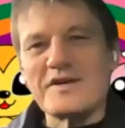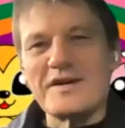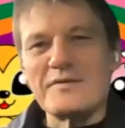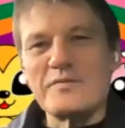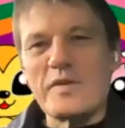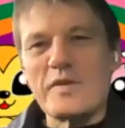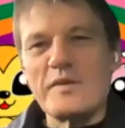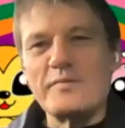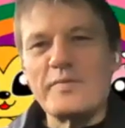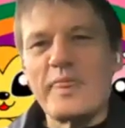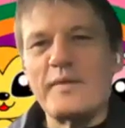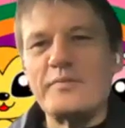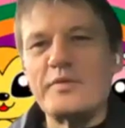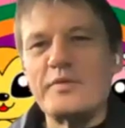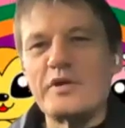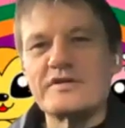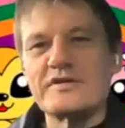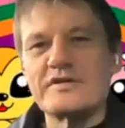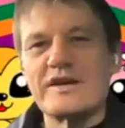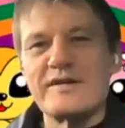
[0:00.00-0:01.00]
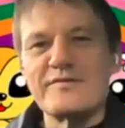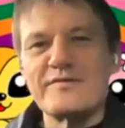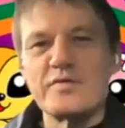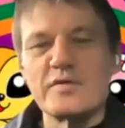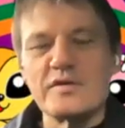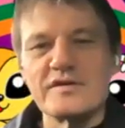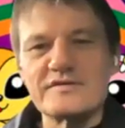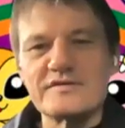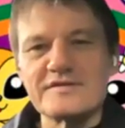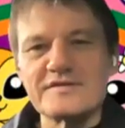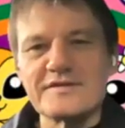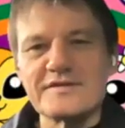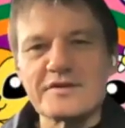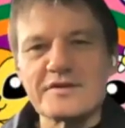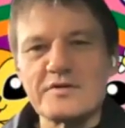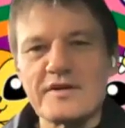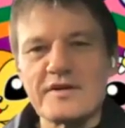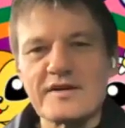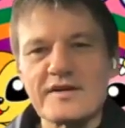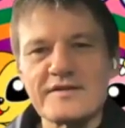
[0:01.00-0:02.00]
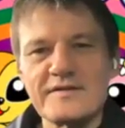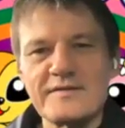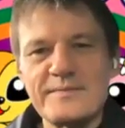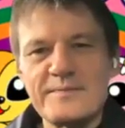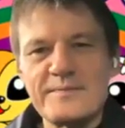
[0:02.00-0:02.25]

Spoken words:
Okay. But the bird came first. Is that correct?